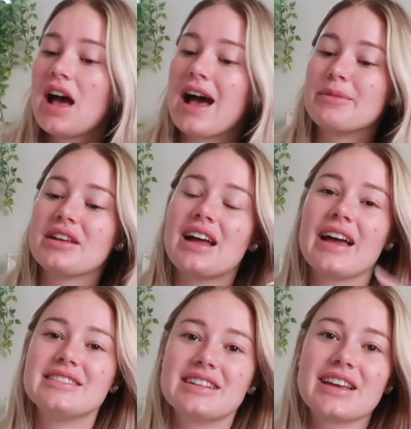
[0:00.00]
I mean,
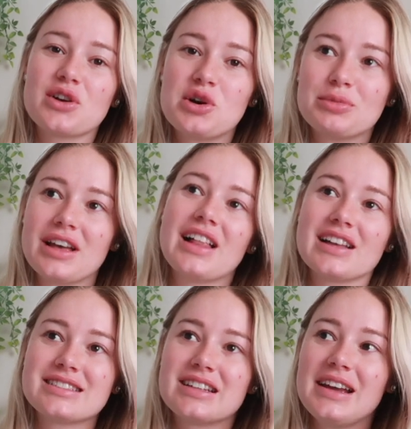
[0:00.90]
I did get home yet
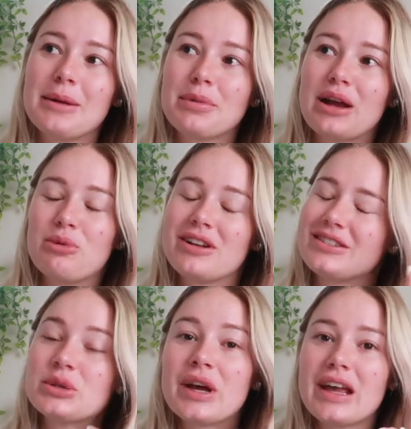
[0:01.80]
last night, but I
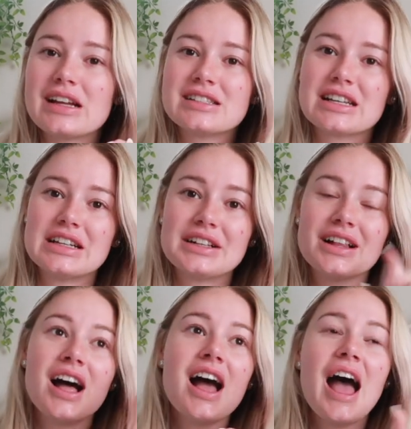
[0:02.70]
wanted to wait
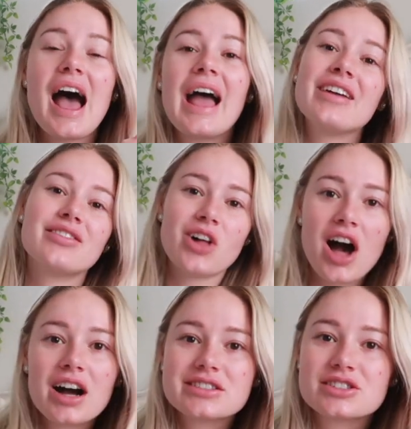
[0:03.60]
until a
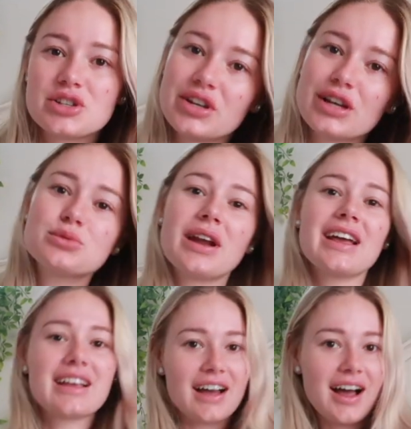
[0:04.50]
vlog to show you guys what I
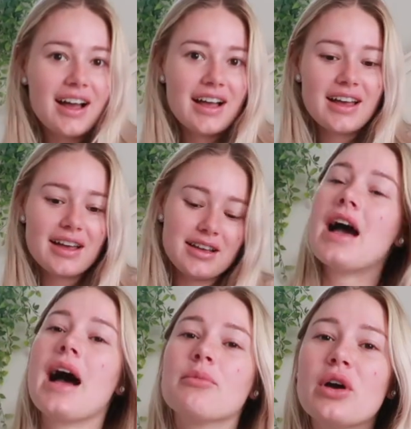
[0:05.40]
got.
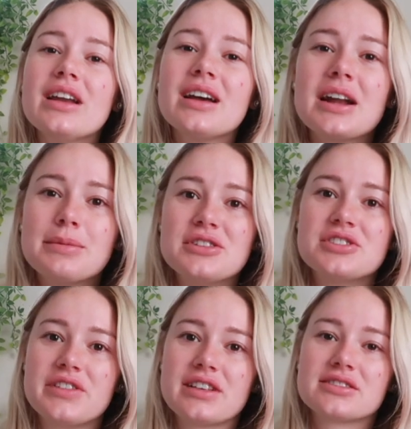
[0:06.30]
I'm waiting on a bunch
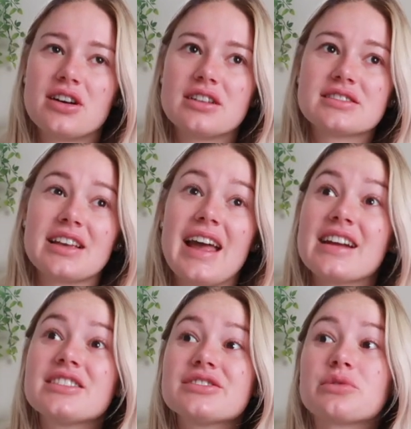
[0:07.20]
of things, honestly, and
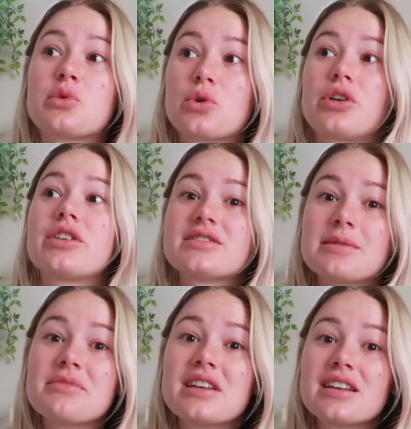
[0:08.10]
I just ordered
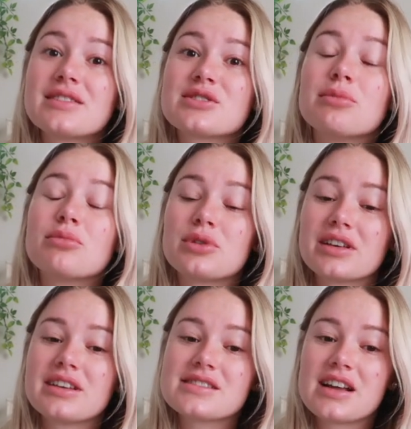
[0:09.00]
something, so I'm
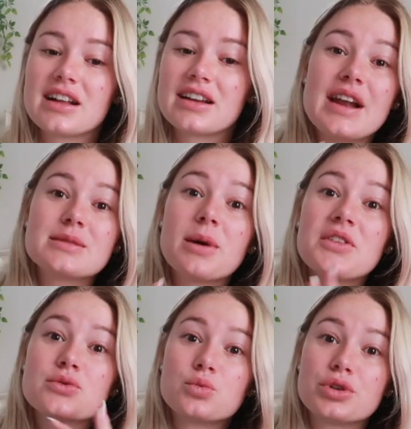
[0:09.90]
really excited. I just bought
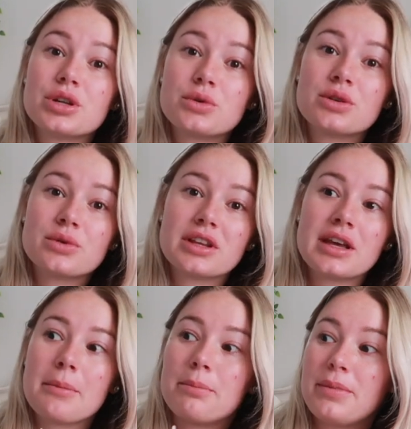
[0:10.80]
this really, really,
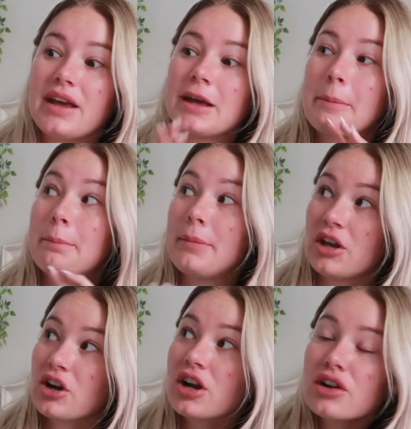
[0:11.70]
really big
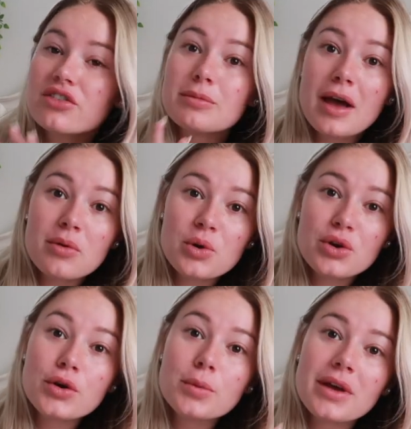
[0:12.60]
mirror for my
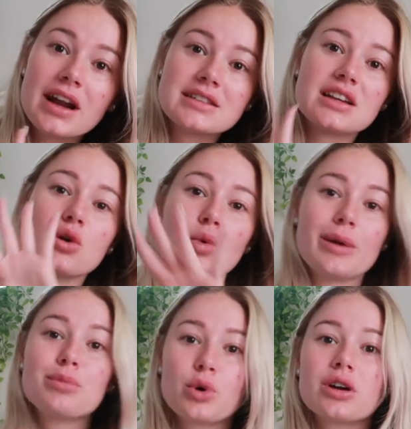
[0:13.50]
room. It has like a
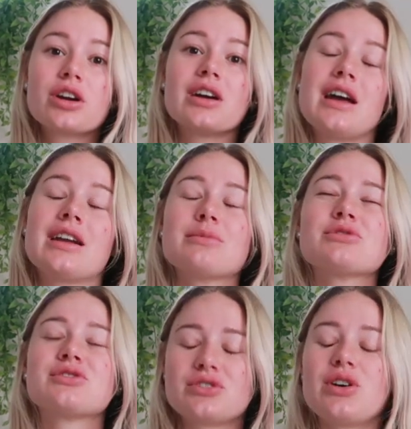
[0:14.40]
white border, and I'm
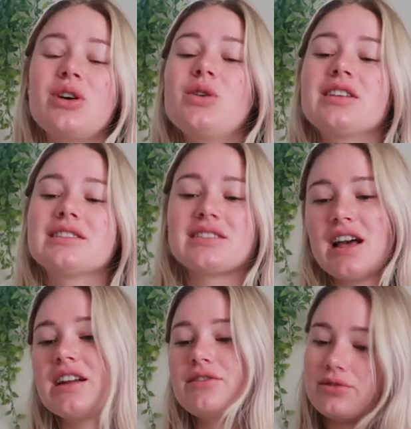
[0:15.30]
so
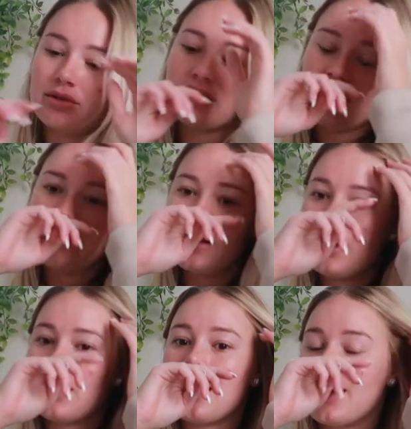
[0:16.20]
excited for it.
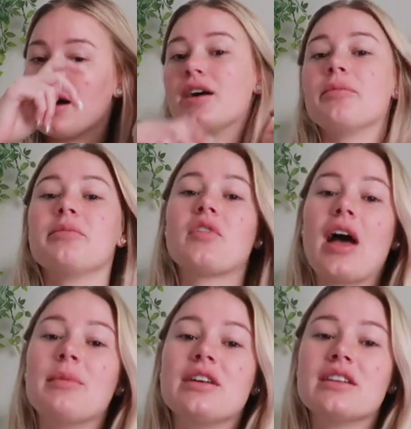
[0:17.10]
Um,
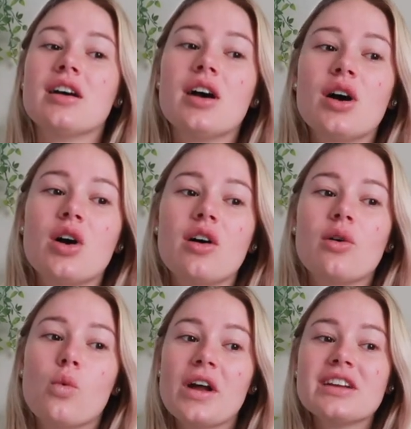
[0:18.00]
I've been
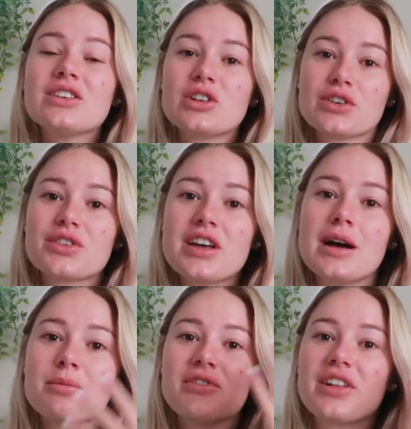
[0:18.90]
wanting to look for
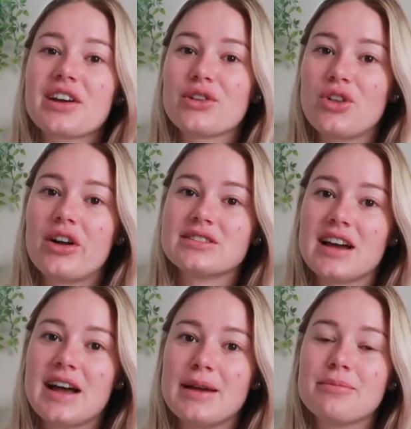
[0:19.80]
them for like a long
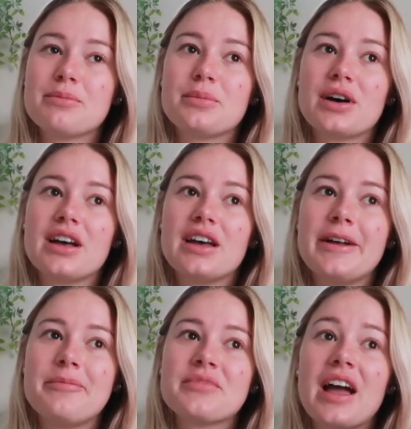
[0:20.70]
time, but
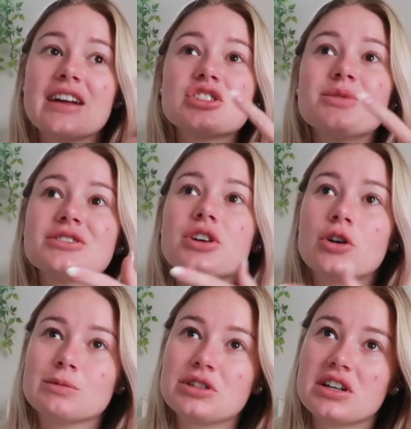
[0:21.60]
I actually went to
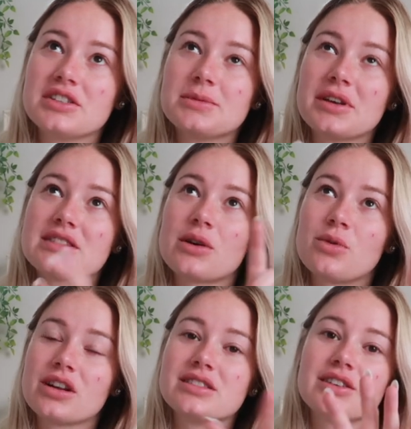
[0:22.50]
Home Goods because I
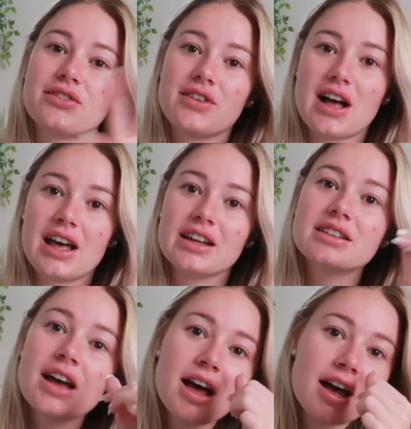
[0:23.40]
wanted to
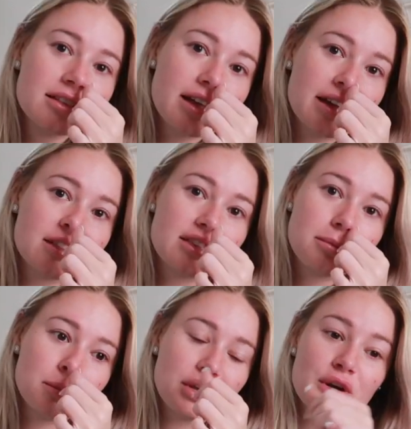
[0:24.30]
find like the
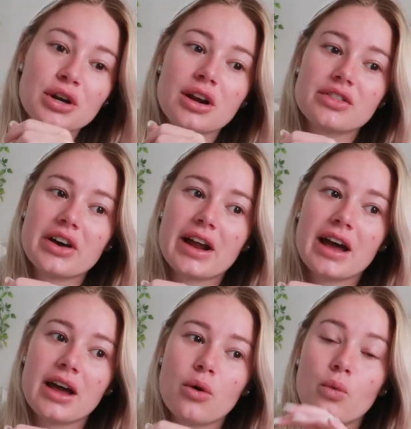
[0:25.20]
mirror that
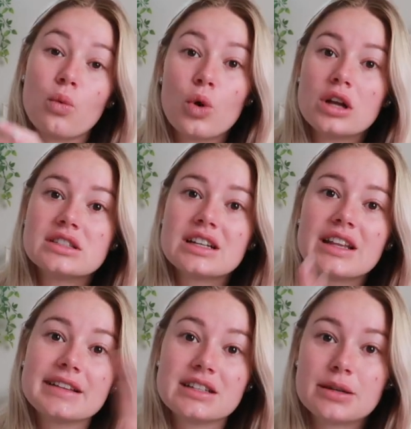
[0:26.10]
I wanted,
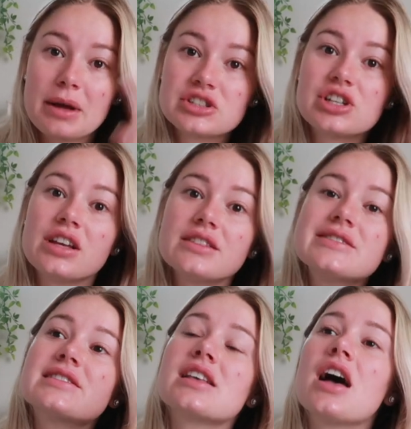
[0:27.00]
like the
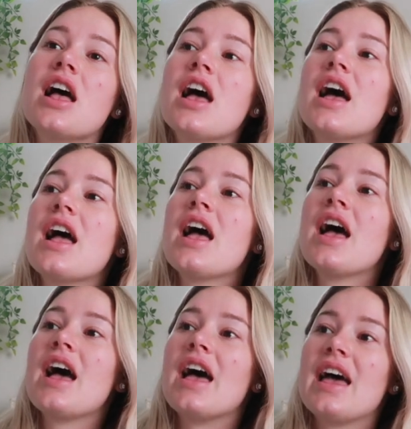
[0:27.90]
dimensions
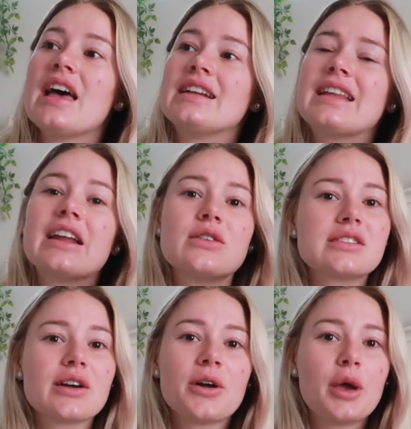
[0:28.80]
and then I was
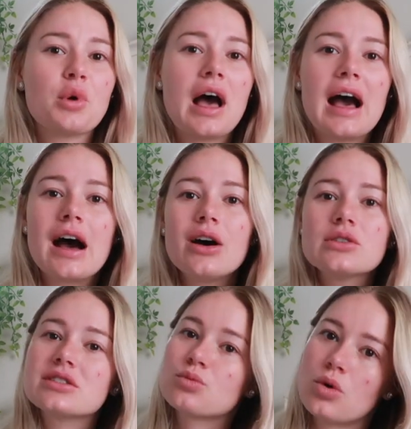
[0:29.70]
like, okay, well, how
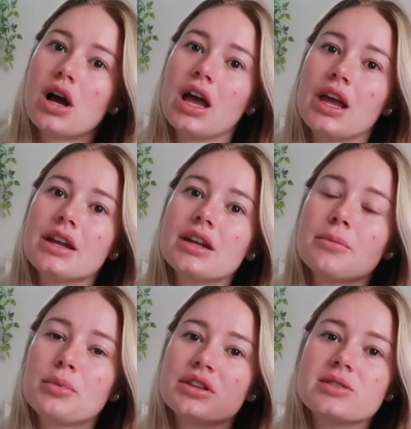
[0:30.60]
does one
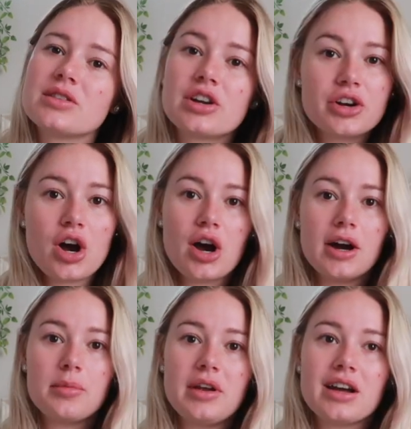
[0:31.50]
put this in their
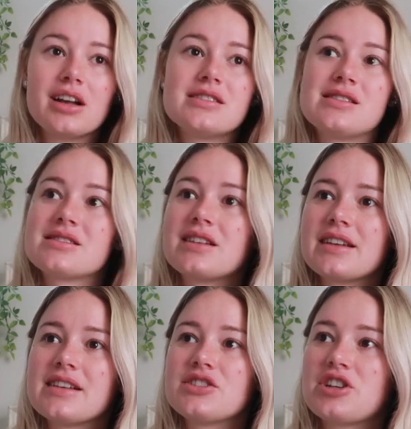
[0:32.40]
car? Because this
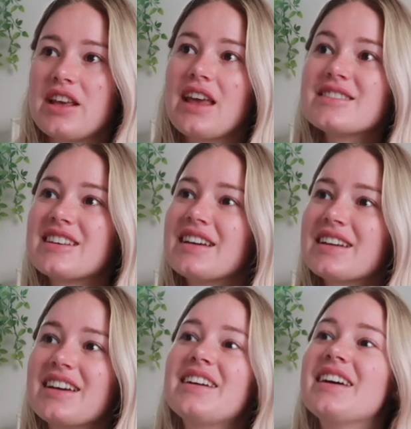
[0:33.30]
thing is
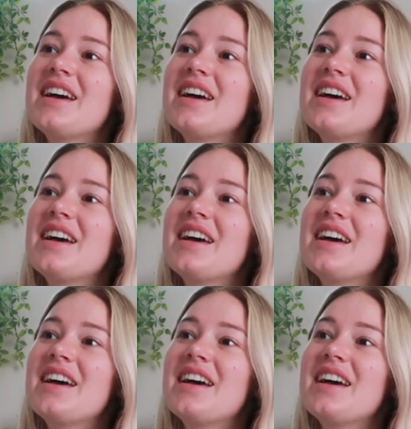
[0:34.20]
gigantic.